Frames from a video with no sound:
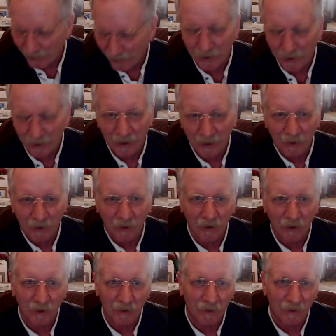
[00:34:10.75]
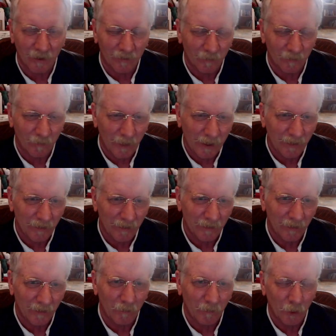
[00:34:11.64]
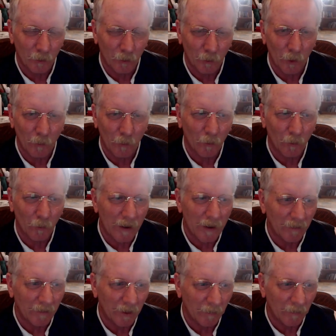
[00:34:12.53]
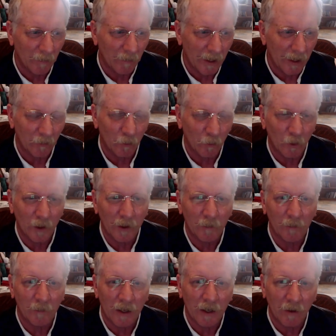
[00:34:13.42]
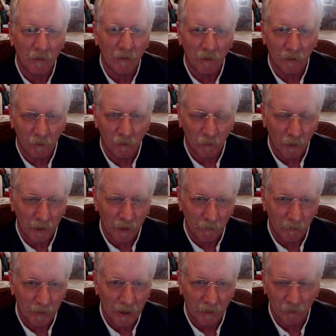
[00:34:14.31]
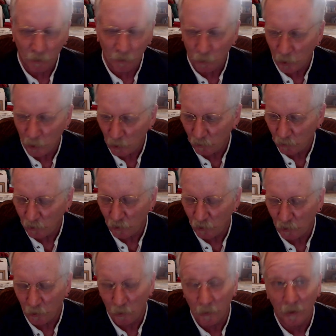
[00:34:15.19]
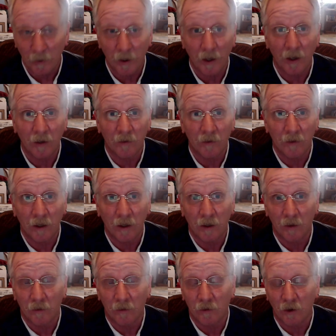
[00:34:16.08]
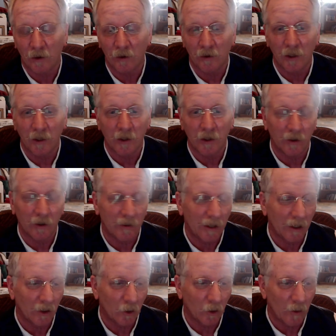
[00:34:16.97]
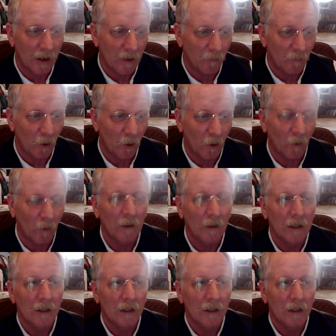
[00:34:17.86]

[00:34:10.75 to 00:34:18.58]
They basically put a rope around him and run him down the road to underneath the telegraph pole.